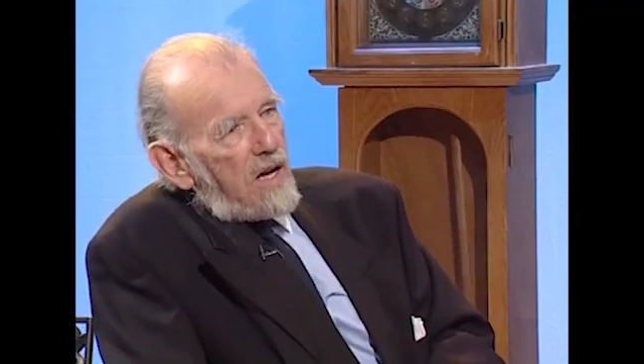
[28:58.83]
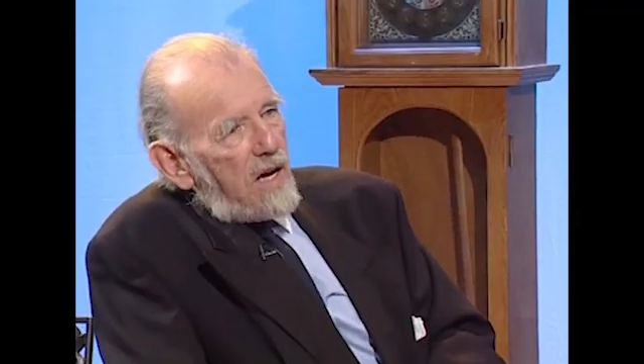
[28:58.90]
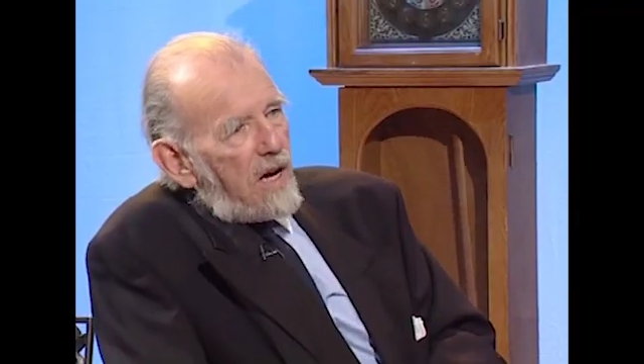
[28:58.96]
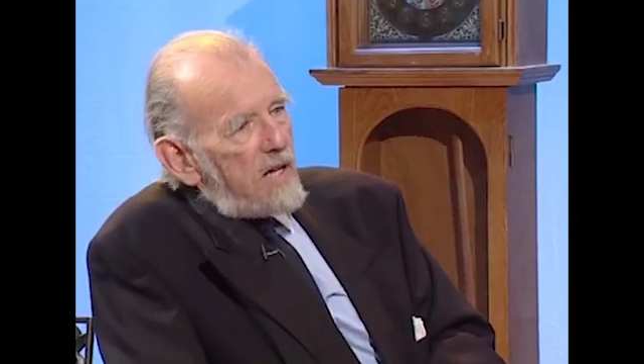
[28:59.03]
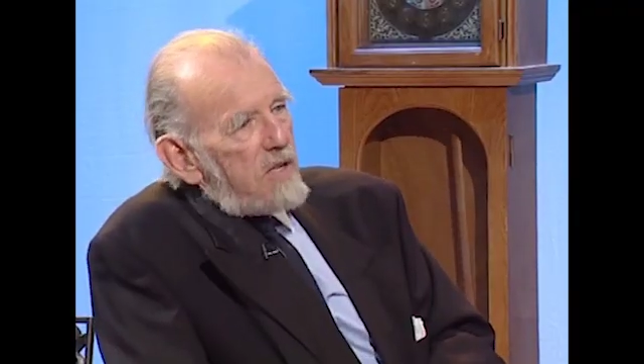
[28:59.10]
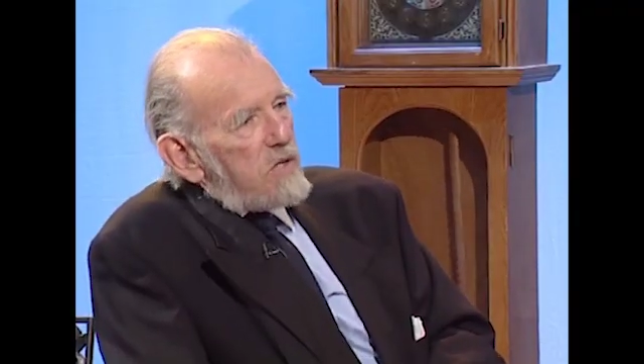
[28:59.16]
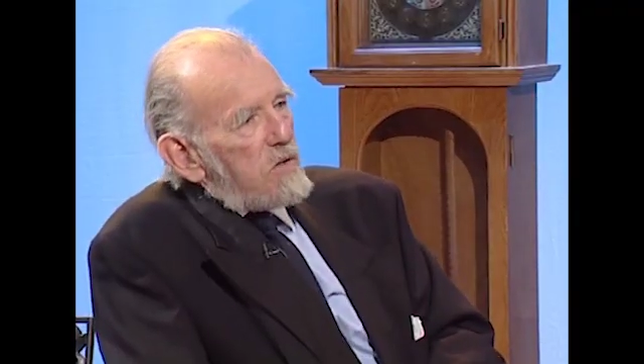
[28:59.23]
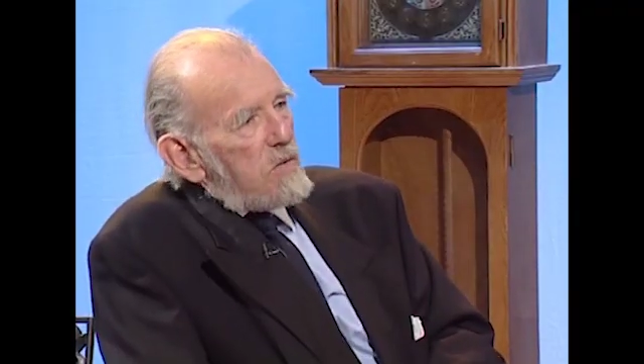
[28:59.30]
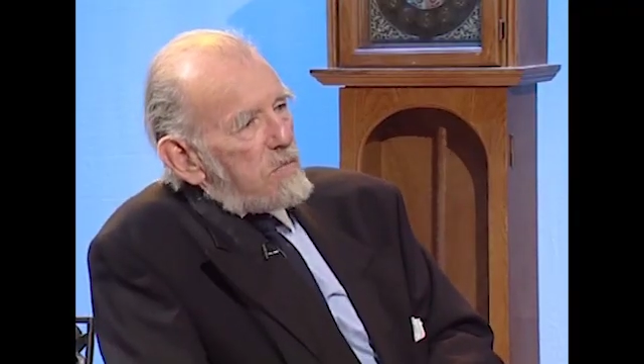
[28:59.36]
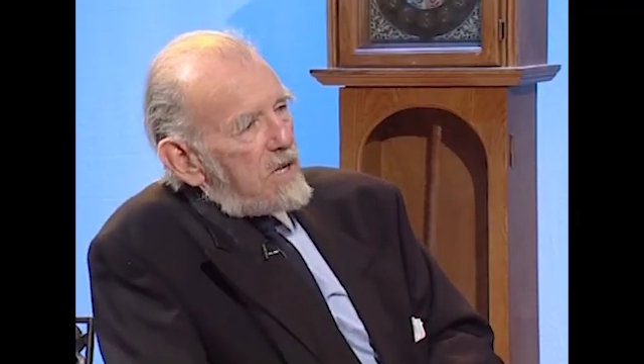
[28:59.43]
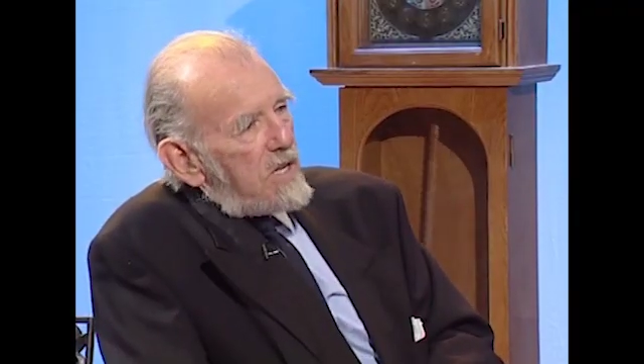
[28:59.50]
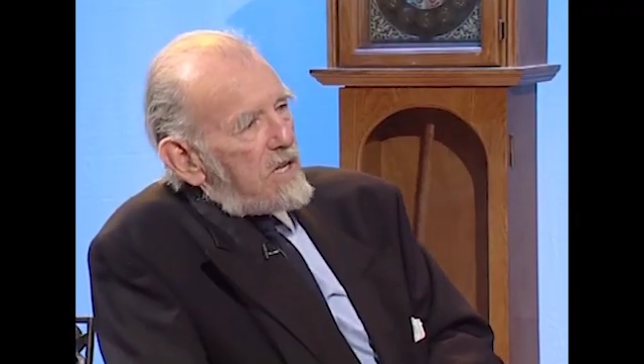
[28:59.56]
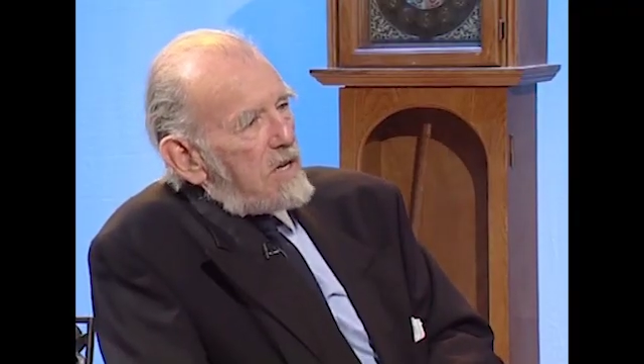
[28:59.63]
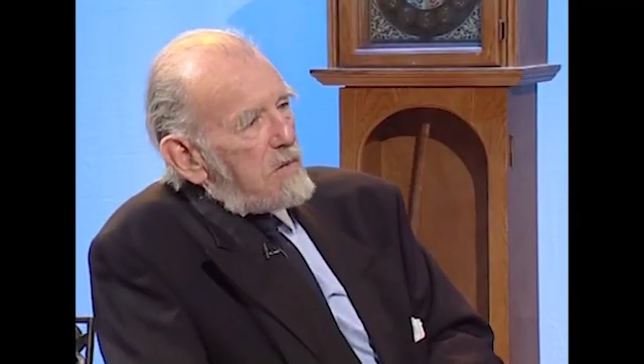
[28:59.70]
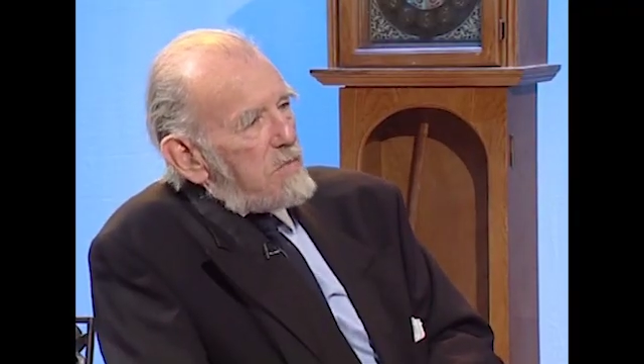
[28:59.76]
I shall
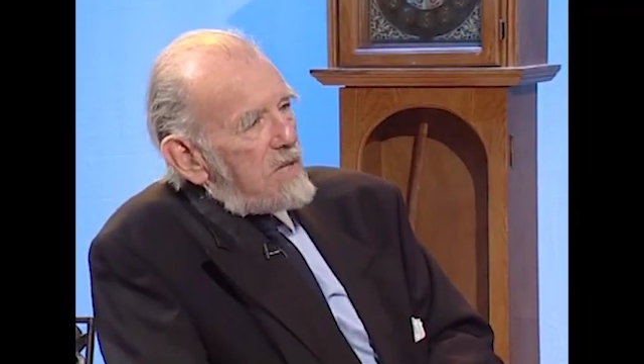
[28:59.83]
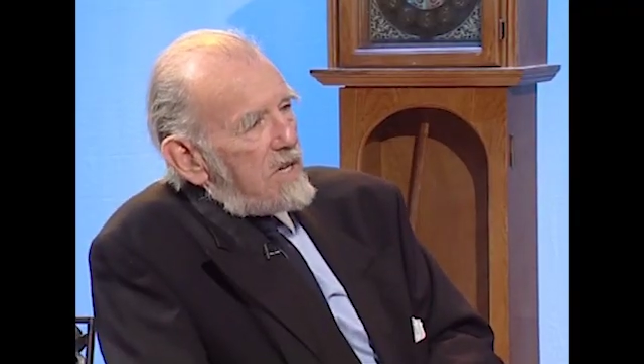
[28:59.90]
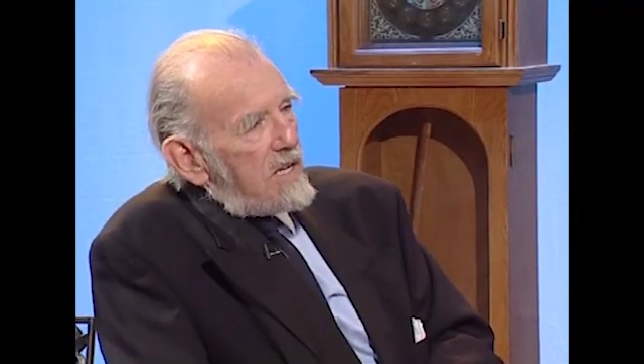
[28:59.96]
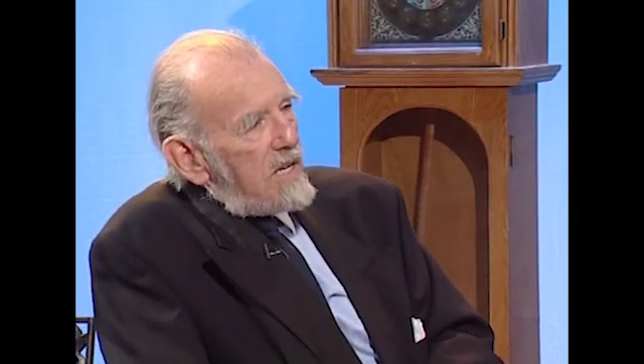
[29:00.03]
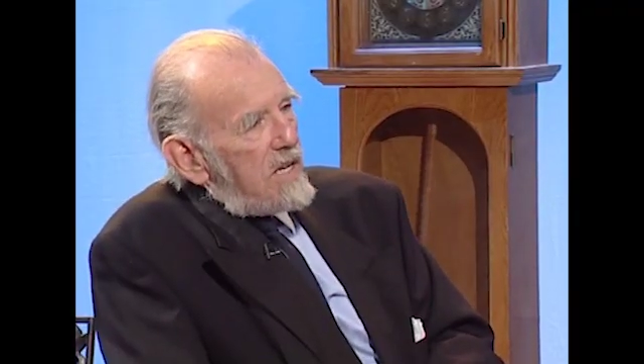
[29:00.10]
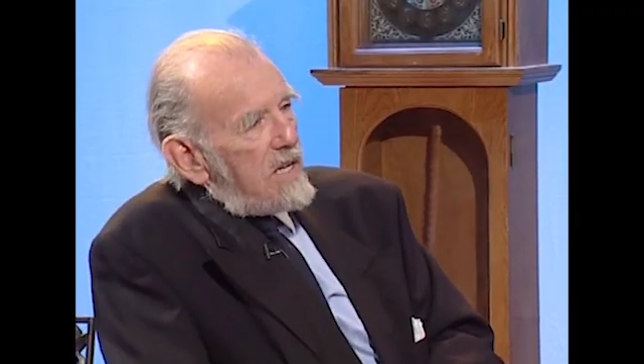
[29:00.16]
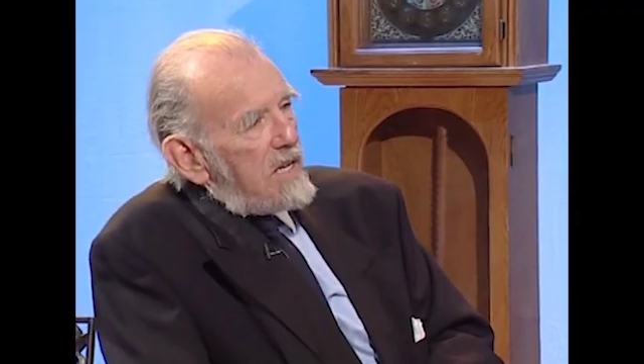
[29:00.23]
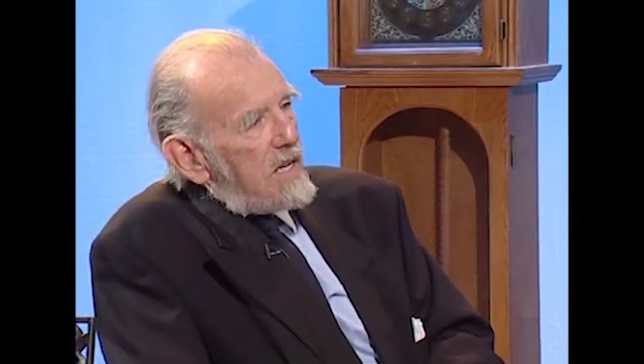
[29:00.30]
become he,